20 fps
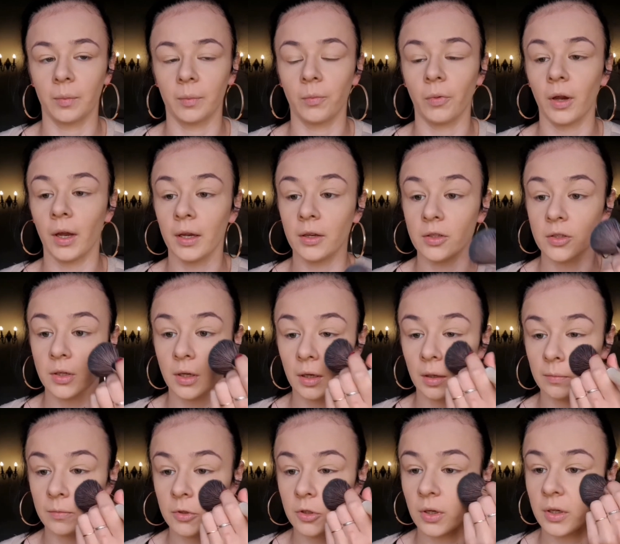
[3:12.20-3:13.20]
brush and I'm
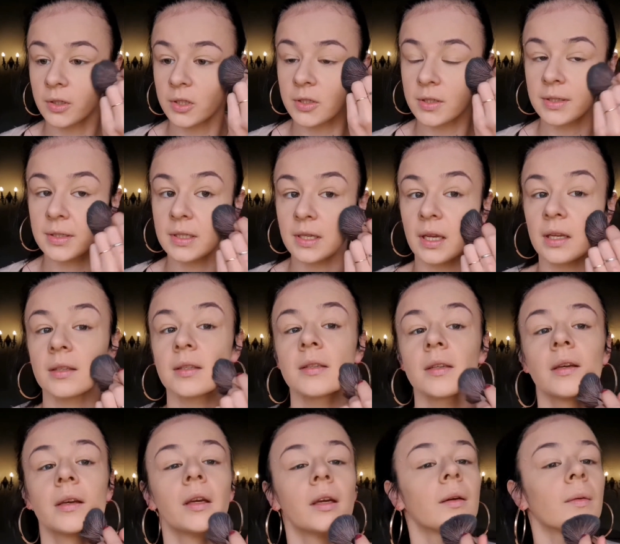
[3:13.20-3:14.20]
just going to set
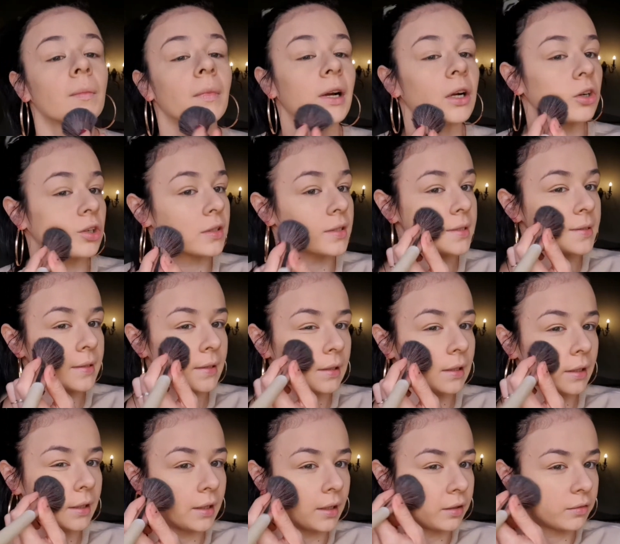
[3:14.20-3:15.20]
my
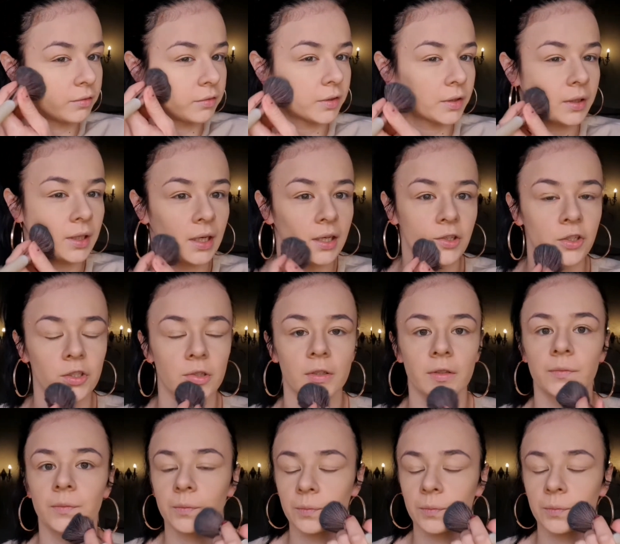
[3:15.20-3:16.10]
concealer and foundation.